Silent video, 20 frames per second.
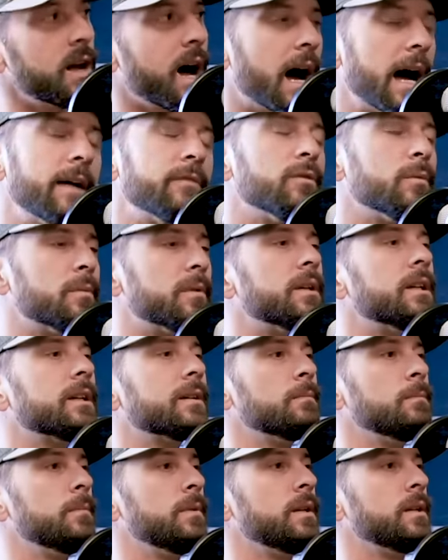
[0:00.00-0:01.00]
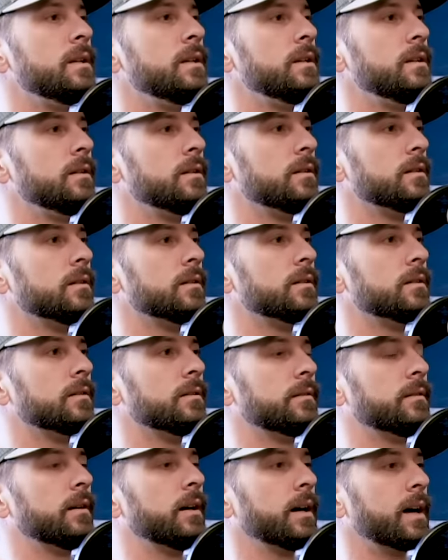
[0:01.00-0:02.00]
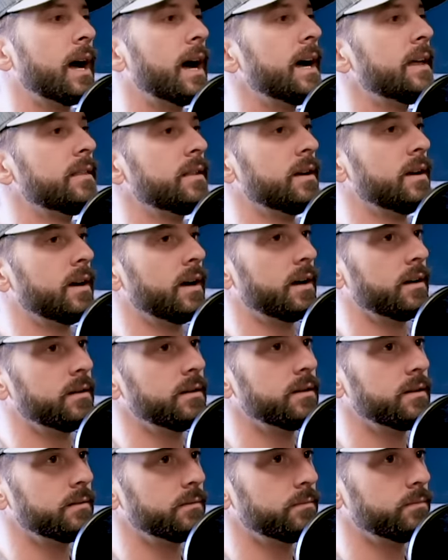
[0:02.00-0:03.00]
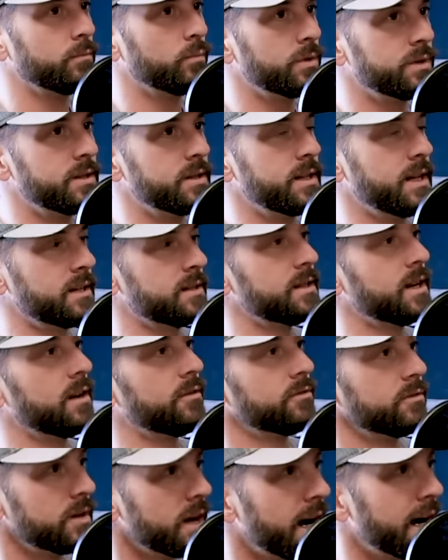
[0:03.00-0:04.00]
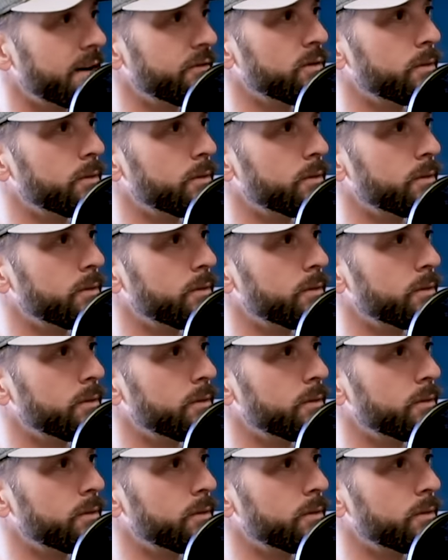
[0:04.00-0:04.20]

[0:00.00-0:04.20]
not everybody can be a guy that was an SF. Not